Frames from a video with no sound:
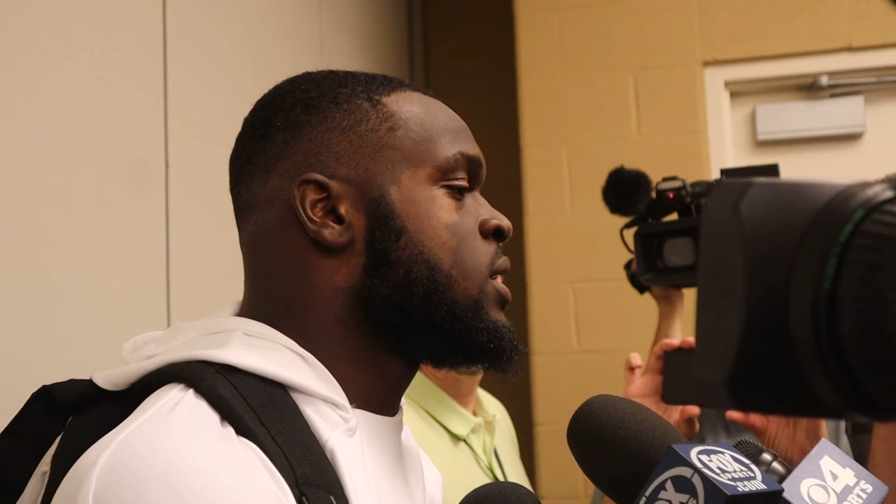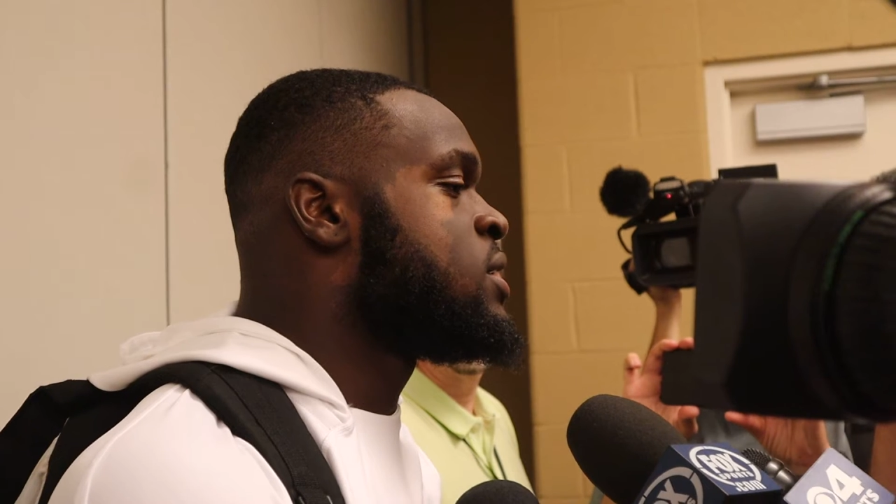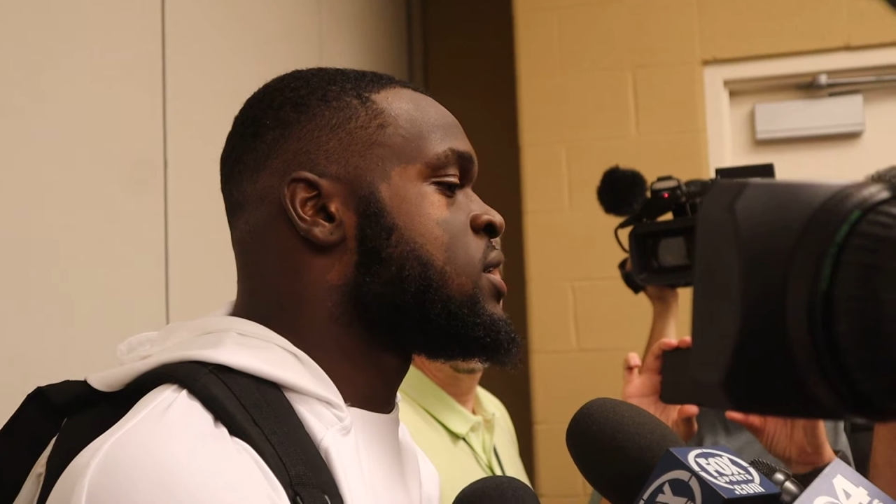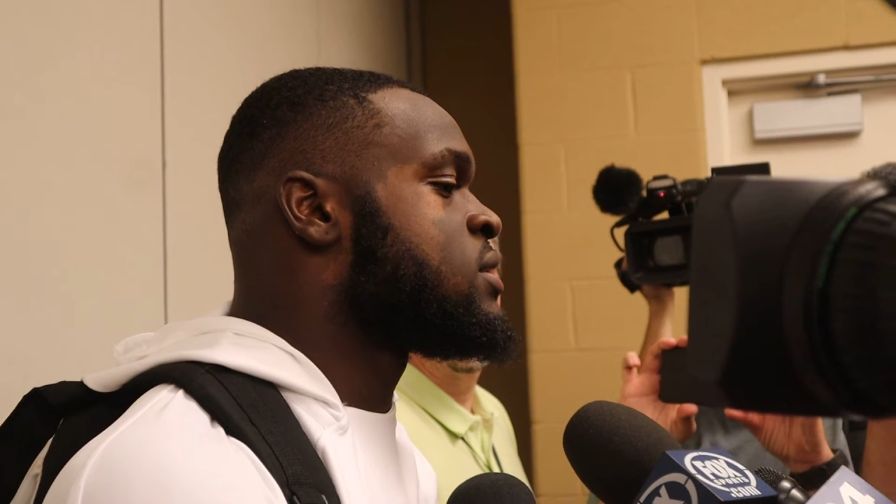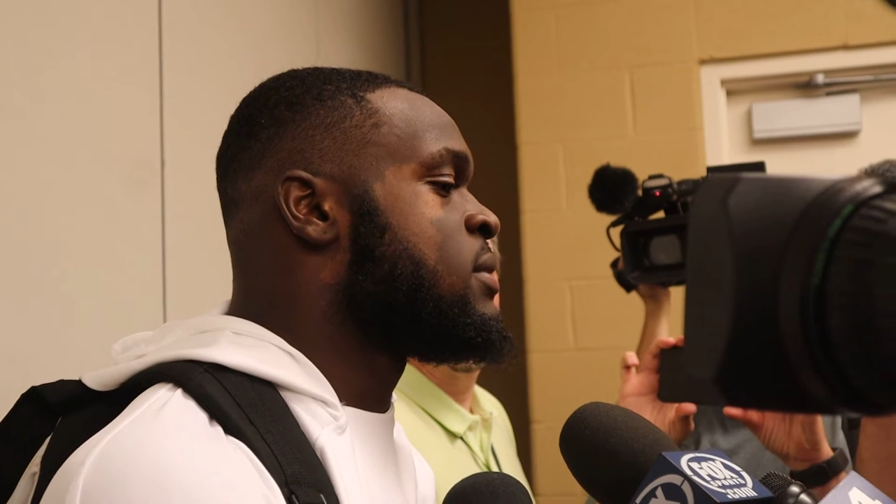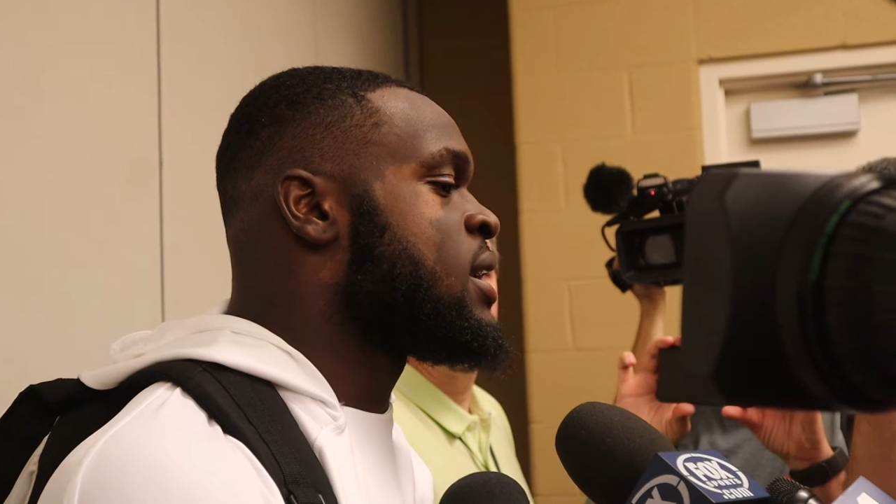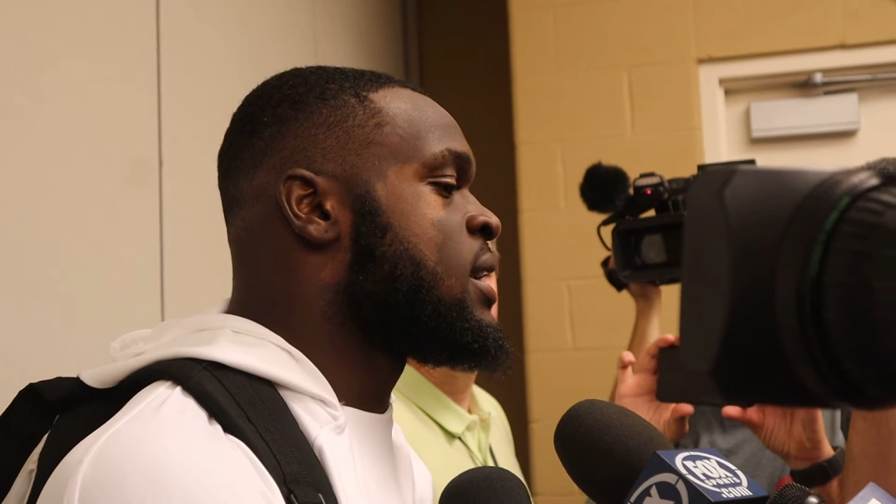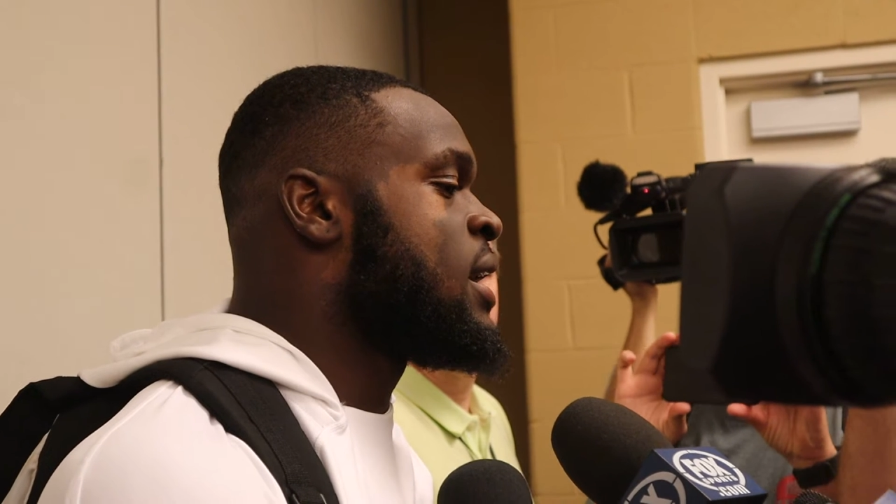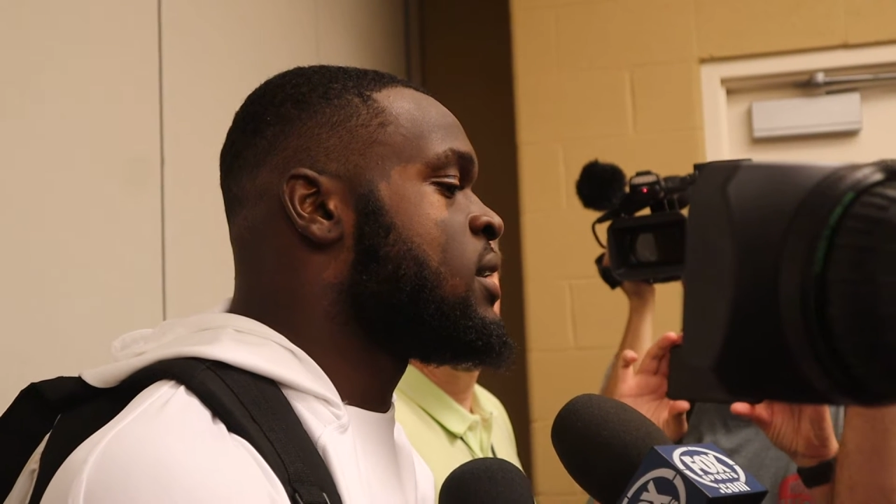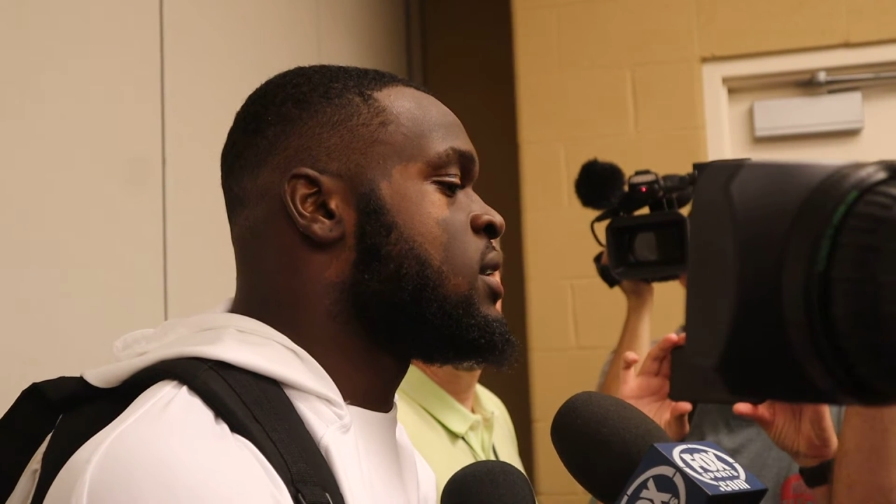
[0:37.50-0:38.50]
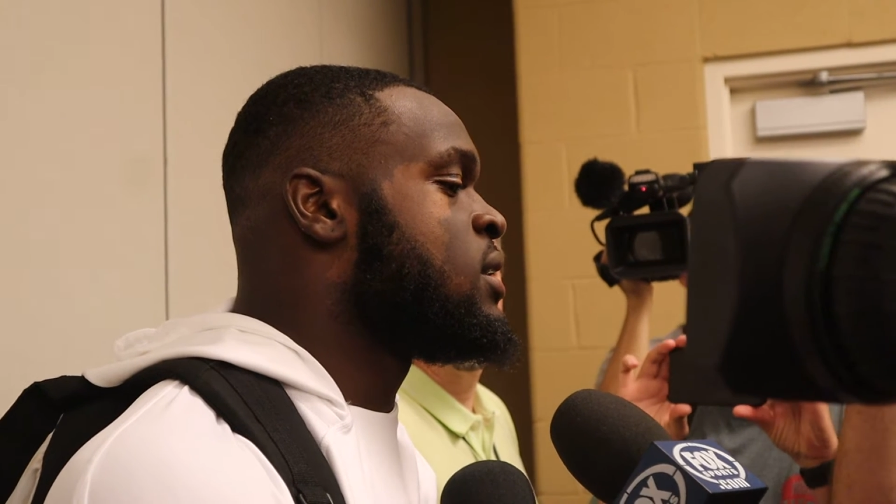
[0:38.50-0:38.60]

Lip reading: Really just making that